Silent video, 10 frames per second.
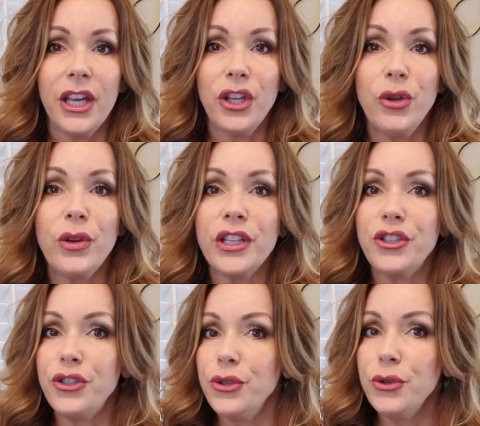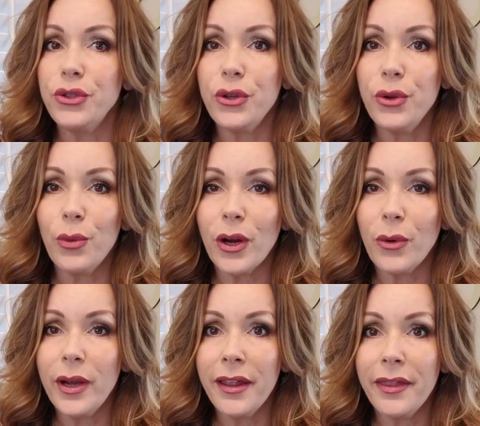You can choose who you work
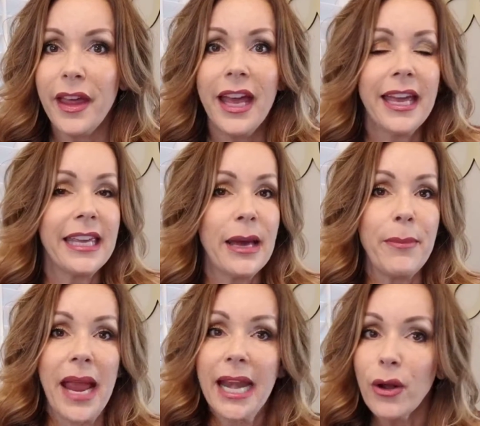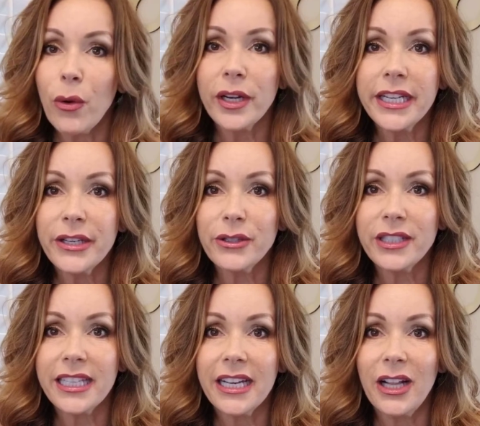with, get paid according to your
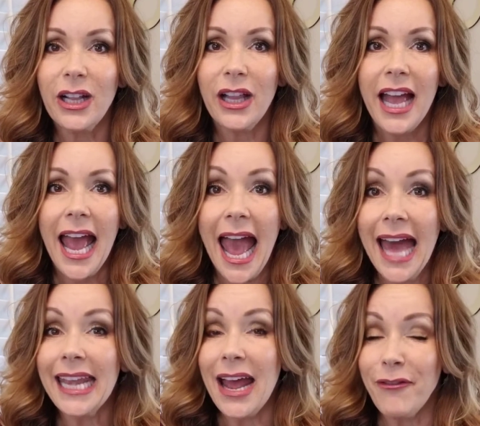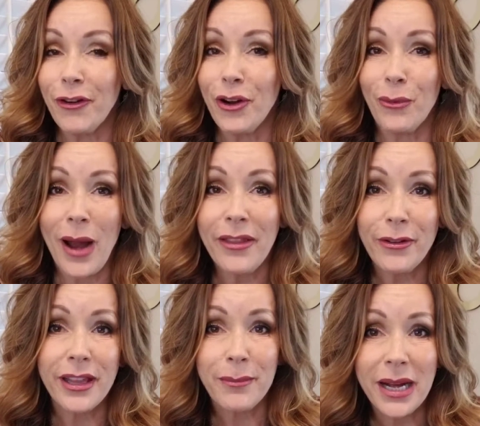skill and effort rather
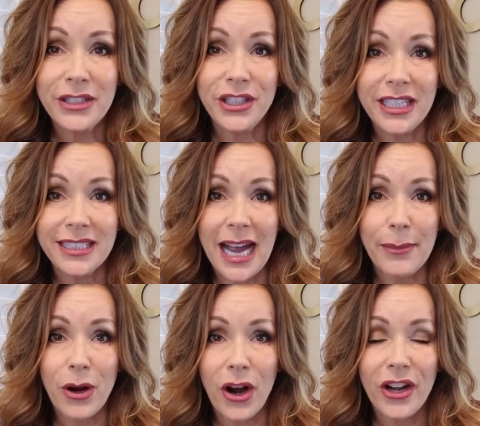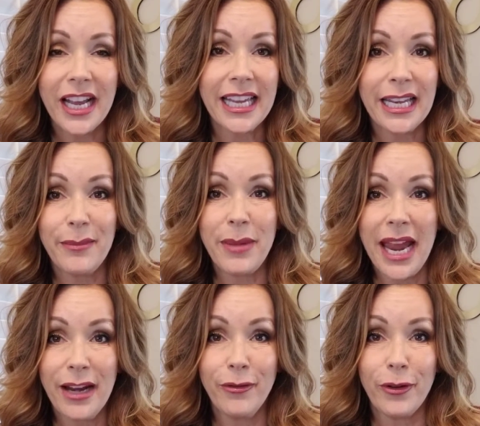than punching a time card and getting
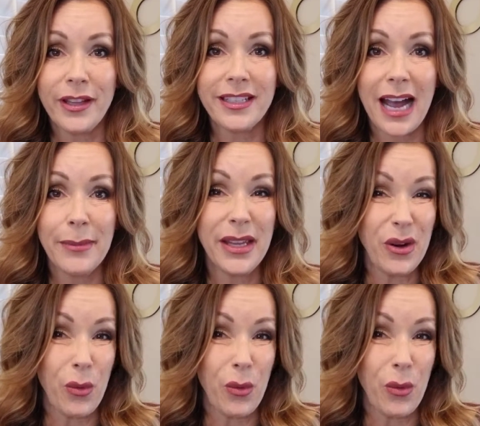paid for the time that you're